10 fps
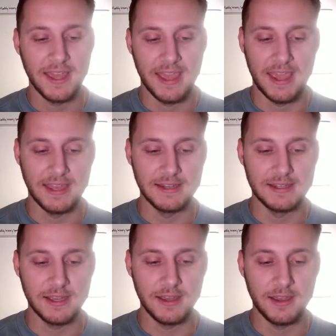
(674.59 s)
and
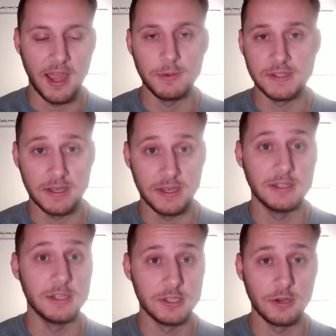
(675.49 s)
I would say
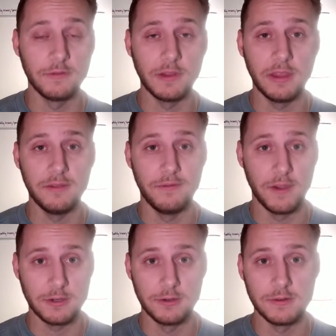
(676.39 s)
deservedly
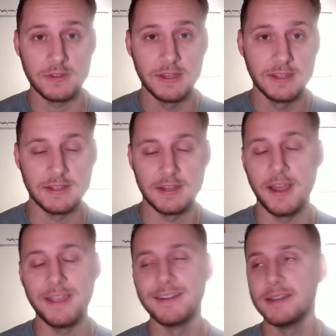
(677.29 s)
victors
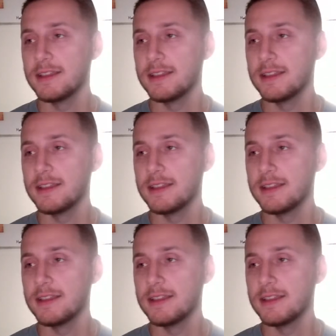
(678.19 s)
tonight.